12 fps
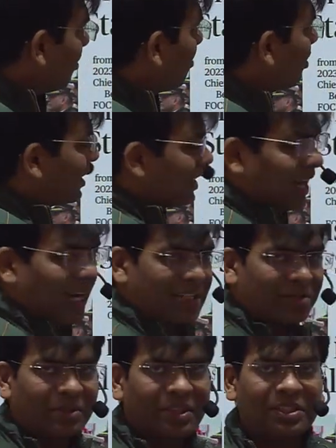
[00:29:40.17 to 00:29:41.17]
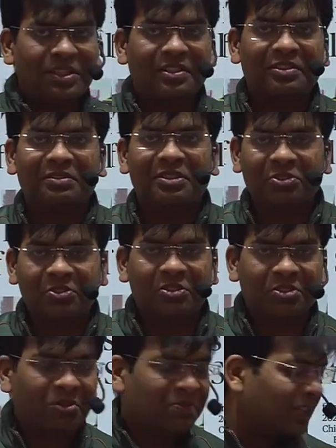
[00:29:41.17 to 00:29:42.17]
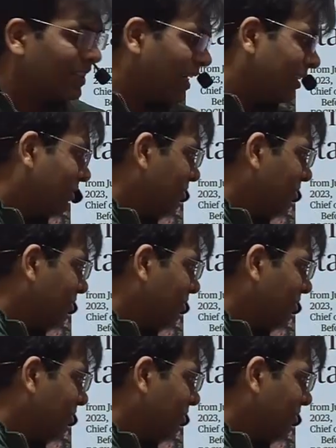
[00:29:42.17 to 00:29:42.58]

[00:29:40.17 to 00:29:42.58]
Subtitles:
Moita has been in the news so much that